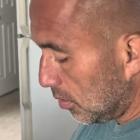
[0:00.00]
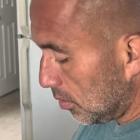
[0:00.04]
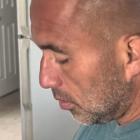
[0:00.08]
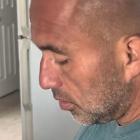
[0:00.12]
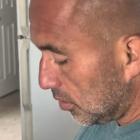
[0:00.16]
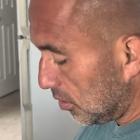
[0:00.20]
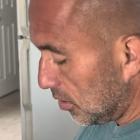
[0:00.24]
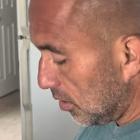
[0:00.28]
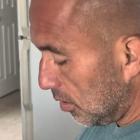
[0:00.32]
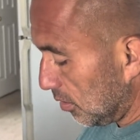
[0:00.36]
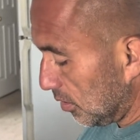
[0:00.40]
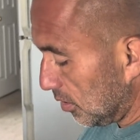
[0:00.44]

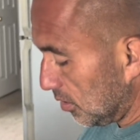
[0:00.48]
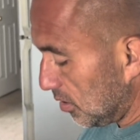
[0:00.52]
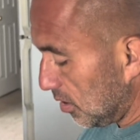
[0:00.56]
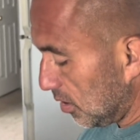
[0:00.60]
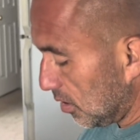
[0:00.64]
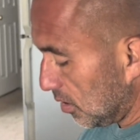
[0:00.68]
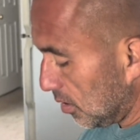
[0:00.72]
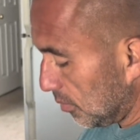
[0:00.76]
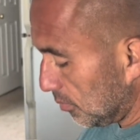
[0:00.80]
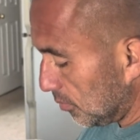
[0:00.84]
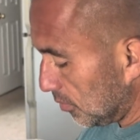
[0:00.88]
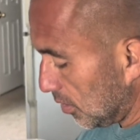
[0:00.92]
See how this thing
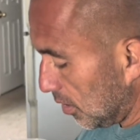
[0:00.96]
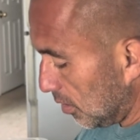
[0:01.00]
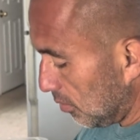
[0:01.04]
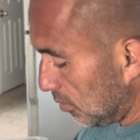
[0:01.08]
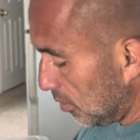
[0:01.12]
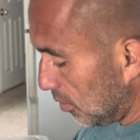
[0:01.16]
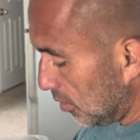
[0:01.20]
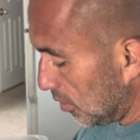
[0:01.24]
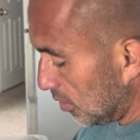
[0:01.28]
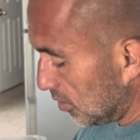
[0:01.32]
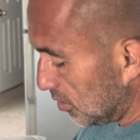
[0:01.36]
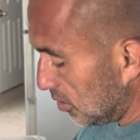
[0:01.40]
comes out with
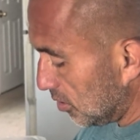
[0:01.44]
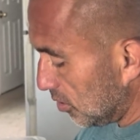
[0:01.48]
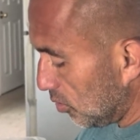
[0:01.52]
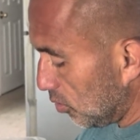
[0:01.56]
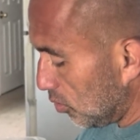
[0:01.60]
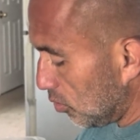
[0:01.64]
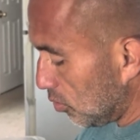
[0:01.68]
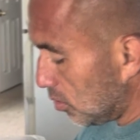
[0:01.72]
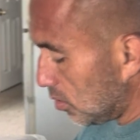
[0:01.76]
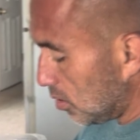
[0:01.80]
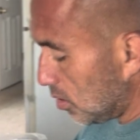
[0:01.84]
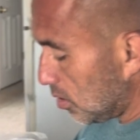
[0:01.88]
all this
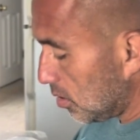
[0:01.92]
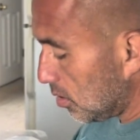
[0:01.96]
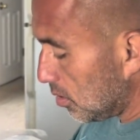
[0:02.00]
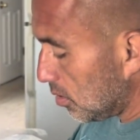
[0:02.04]
yolk.